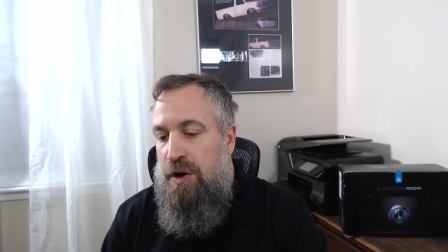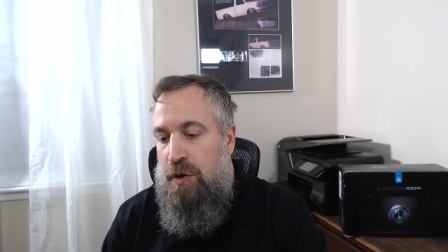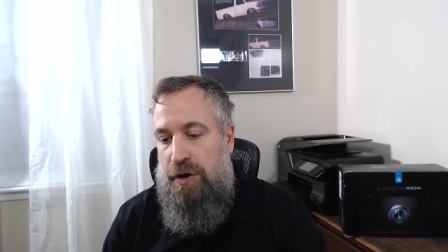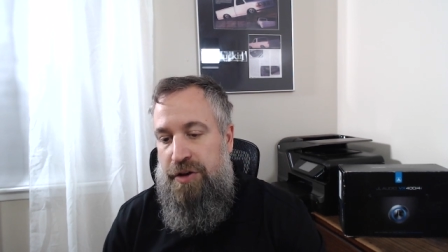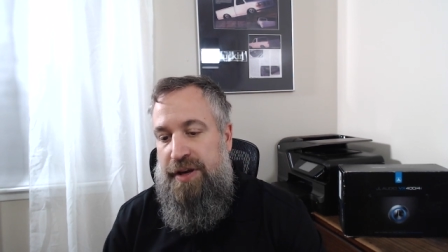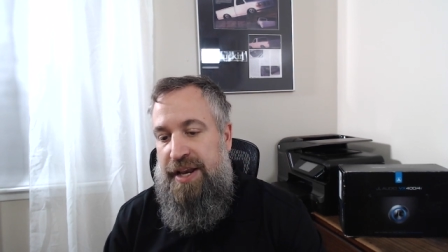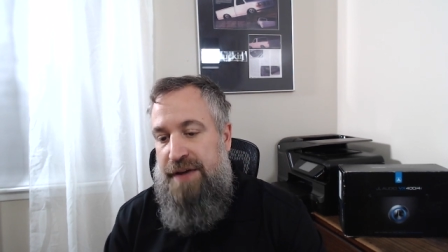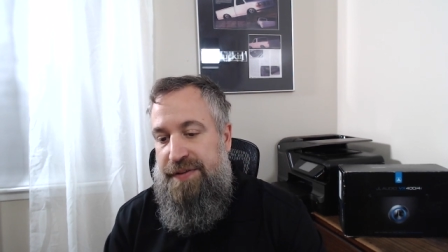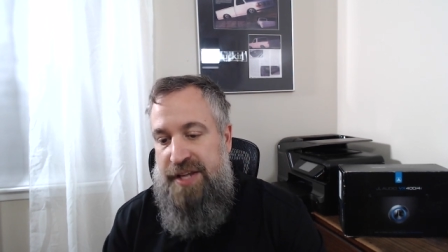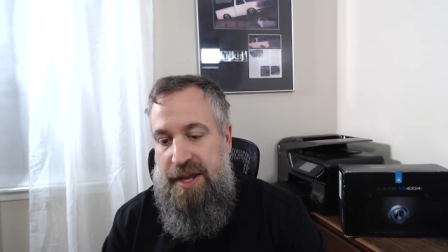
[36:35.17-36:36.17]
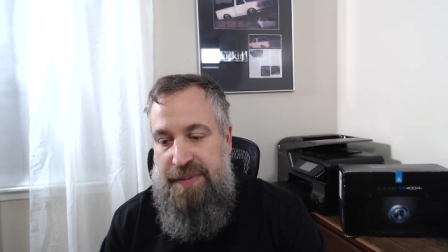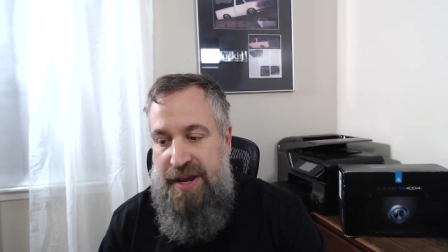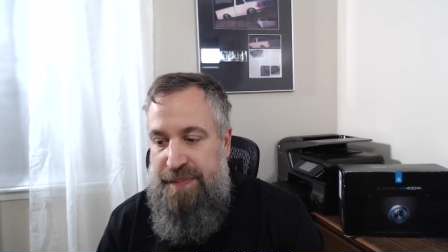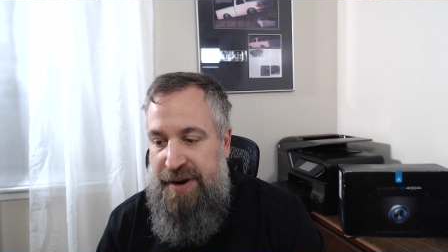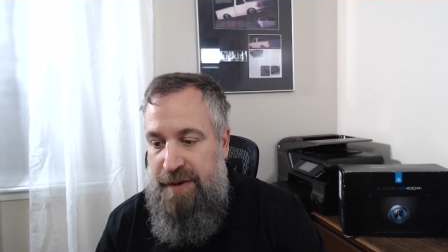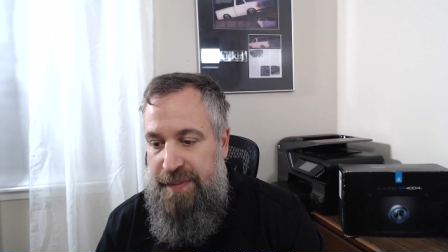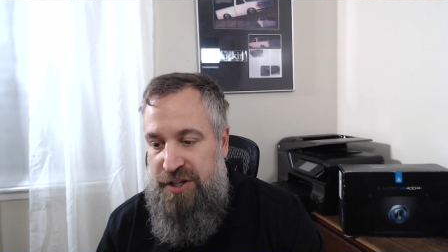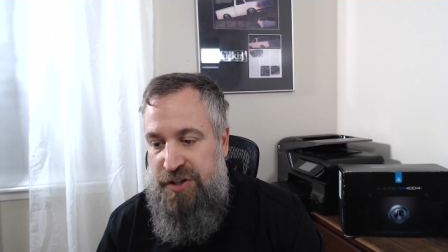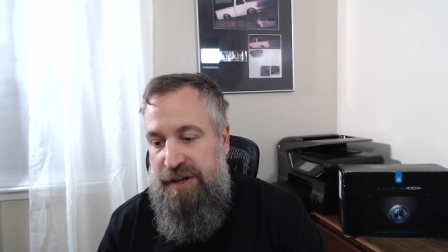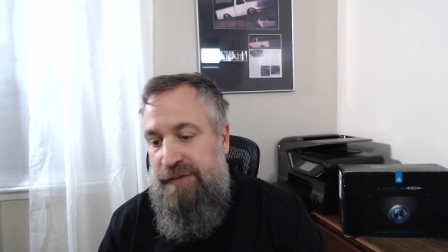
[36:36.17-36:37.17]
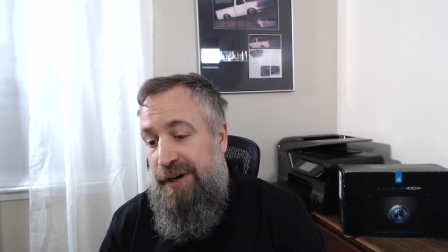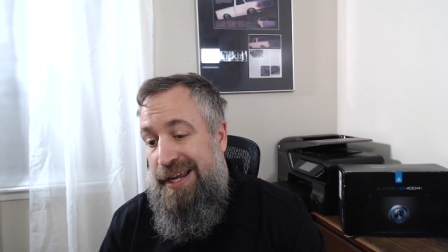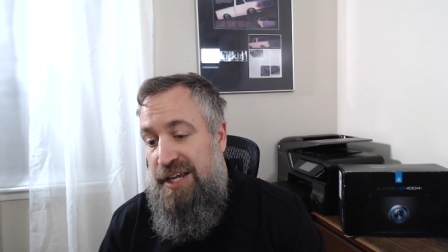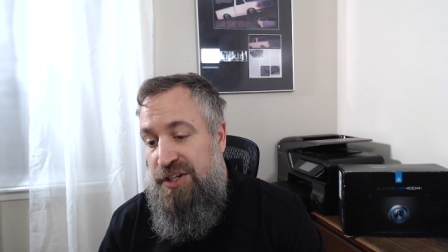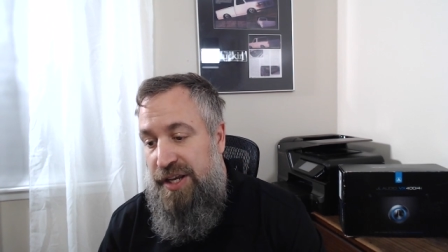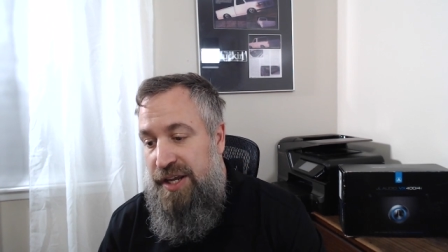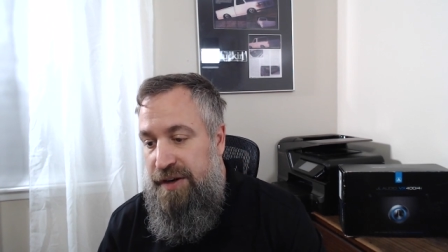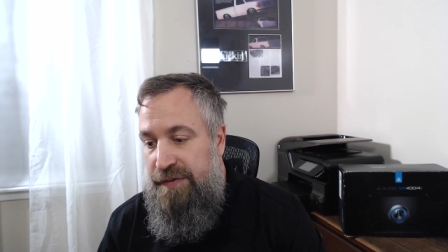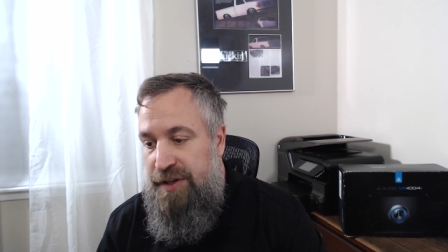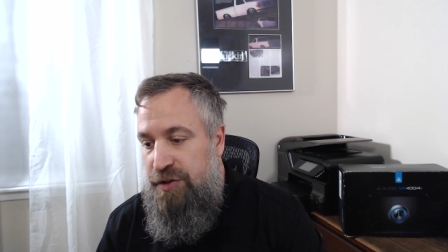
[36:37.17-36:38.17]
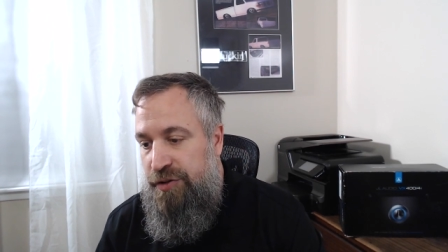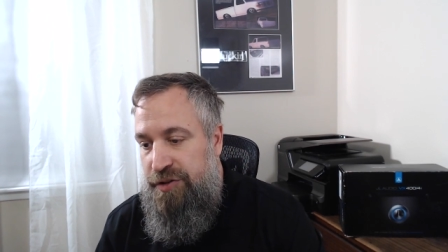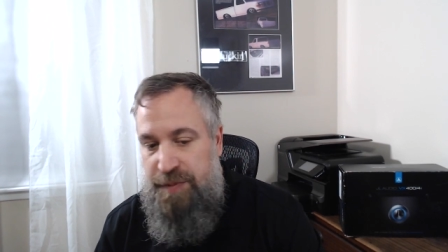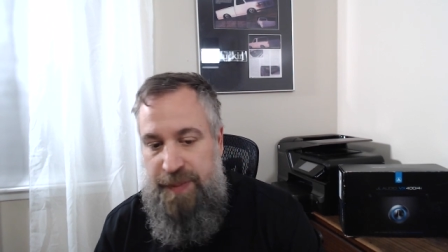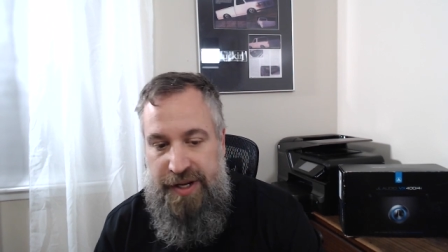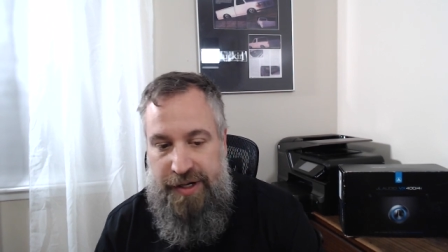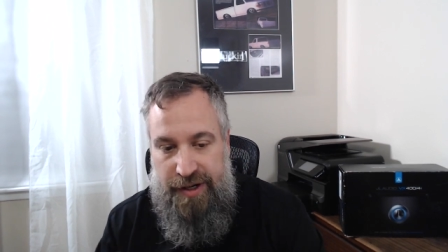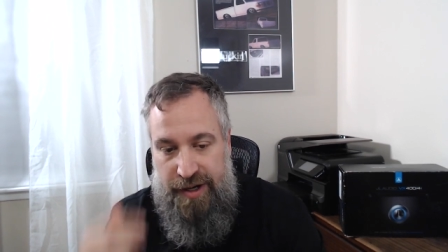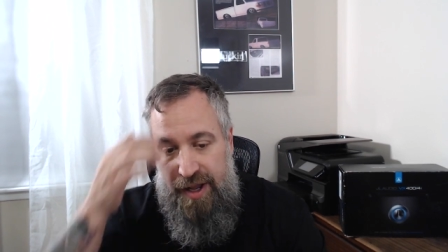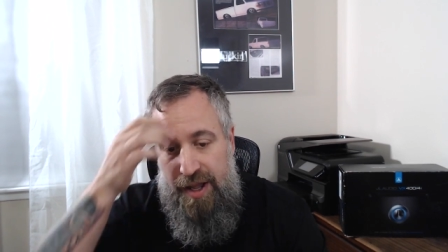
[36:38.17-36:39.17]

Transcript: or you can have a 10-band parametric for each individual speaker.